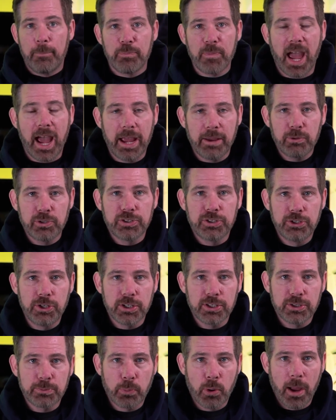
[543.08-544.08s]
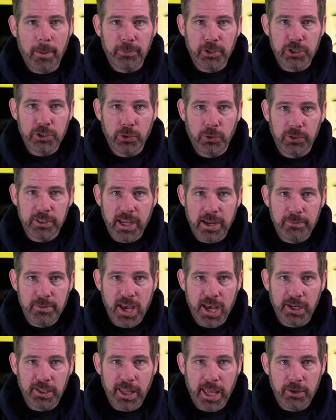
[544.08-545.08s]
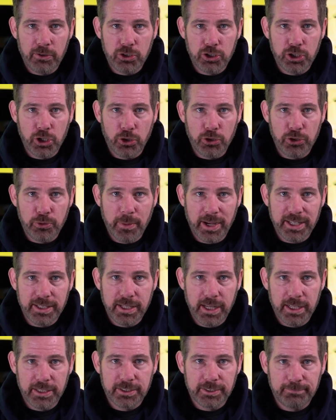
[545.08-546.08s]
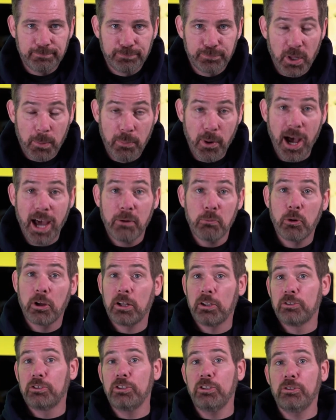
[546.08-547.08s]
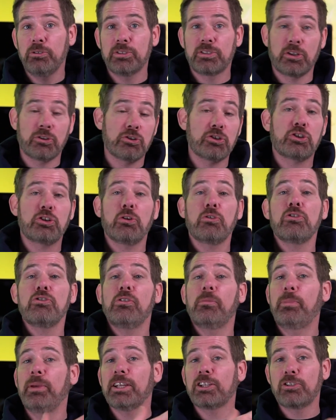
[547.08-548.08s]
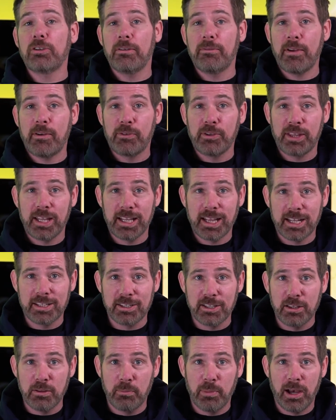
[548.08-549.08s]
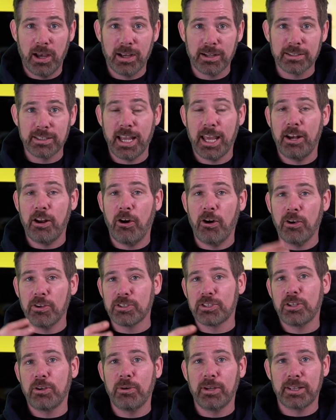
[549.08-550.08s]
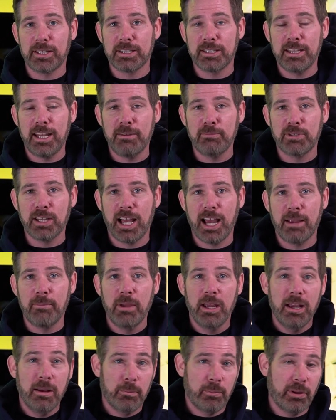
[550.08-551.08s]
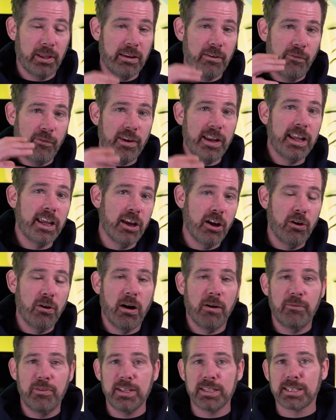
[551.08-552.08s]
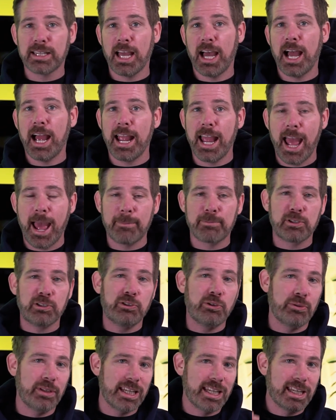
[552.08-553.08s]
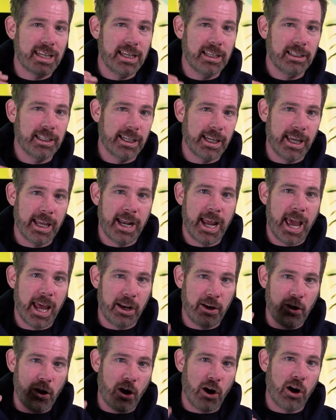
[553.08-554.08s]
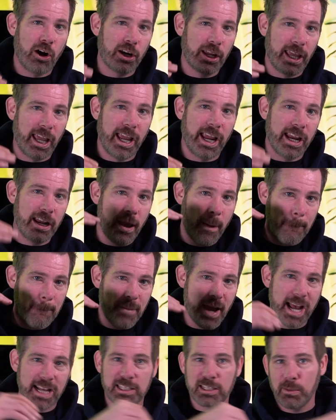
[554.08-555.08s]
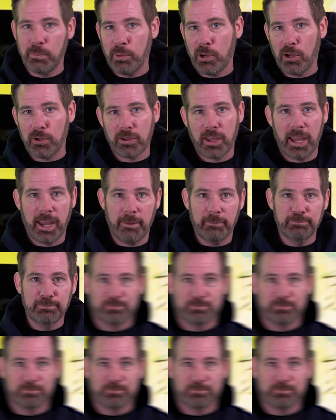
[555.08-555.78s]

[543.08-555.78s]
I was just promptly told I'm not allowed to show you my tits. But what I'll do is I'll just show you a picture of everything that's in the box, and also at the same time play a video of this guy absolutely killing it at an arcade basketball game.